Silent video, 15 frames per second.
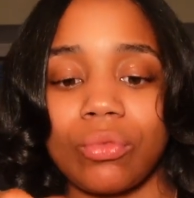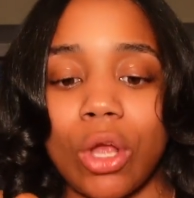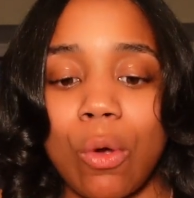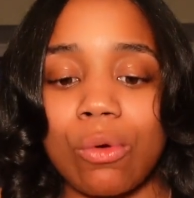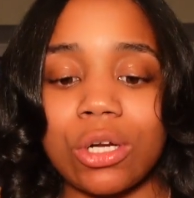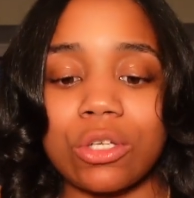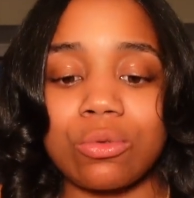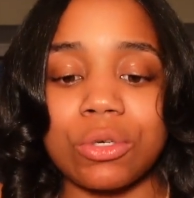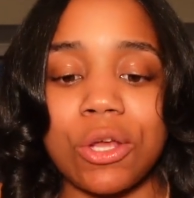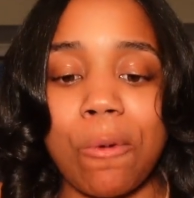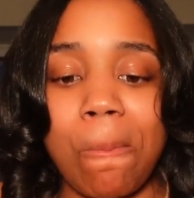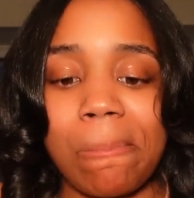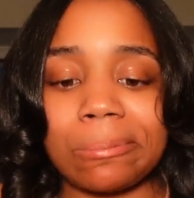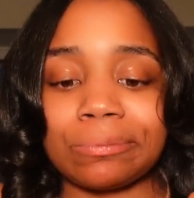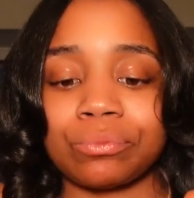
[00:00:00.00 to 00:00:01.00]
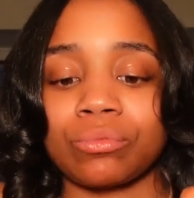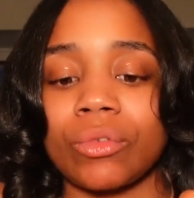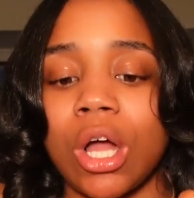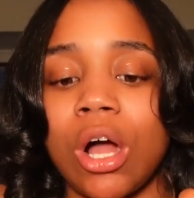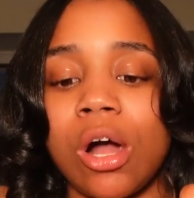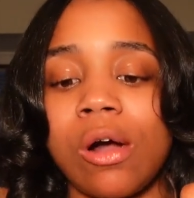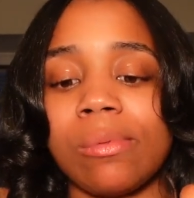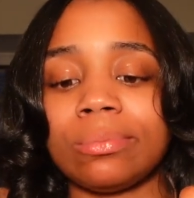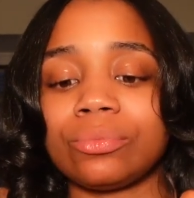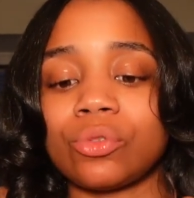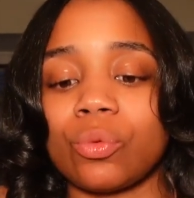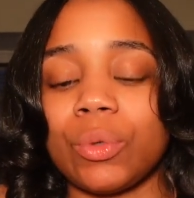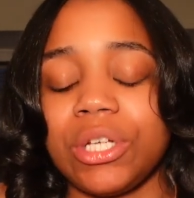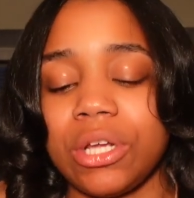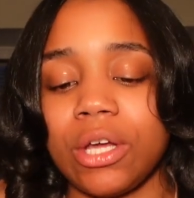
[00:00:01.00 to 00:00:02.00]
what else we do? Um,
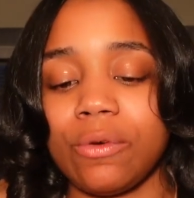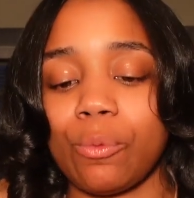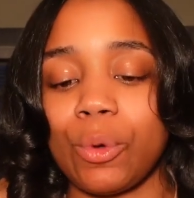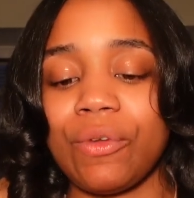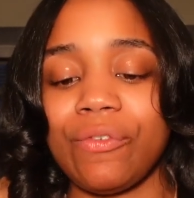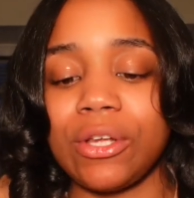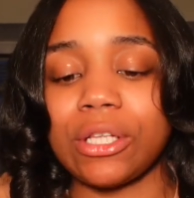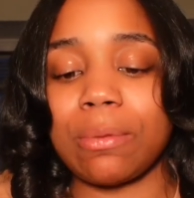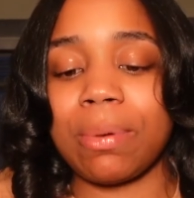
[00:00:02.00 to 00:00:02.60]
we did we feed the